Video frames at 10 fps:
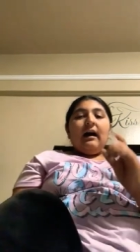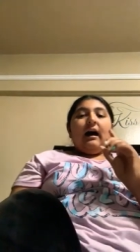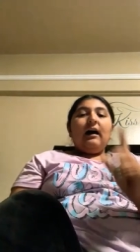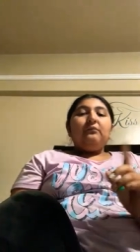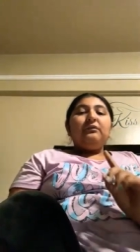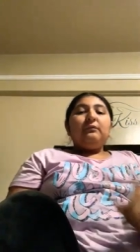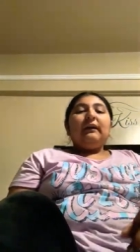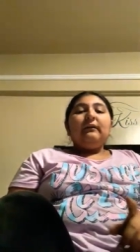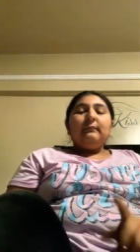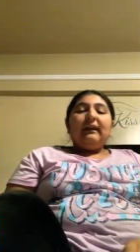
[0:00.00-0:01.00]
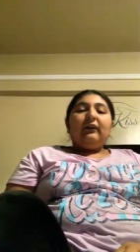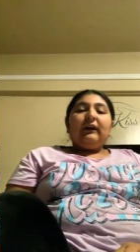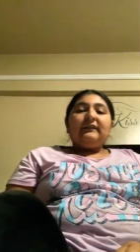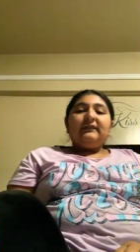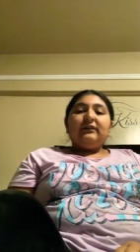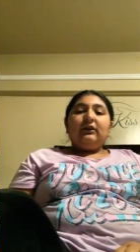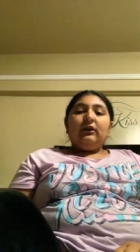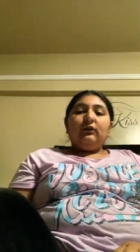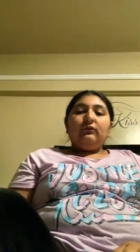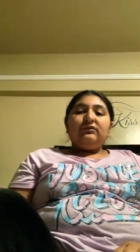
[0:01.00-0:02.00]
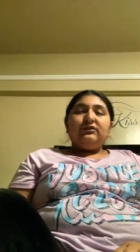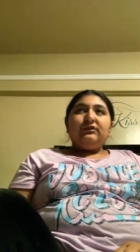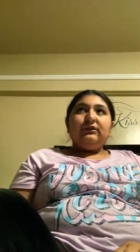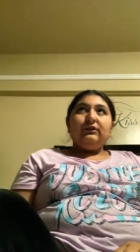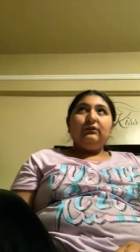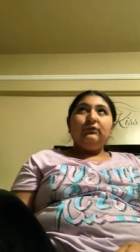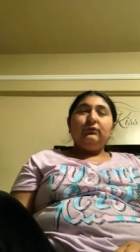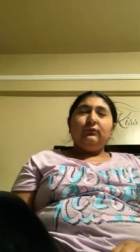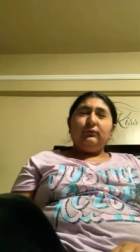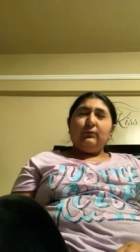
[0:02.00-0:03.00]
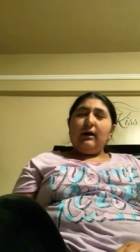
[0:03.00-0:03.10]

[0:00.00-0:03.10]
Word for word: I would recommend you guys to go to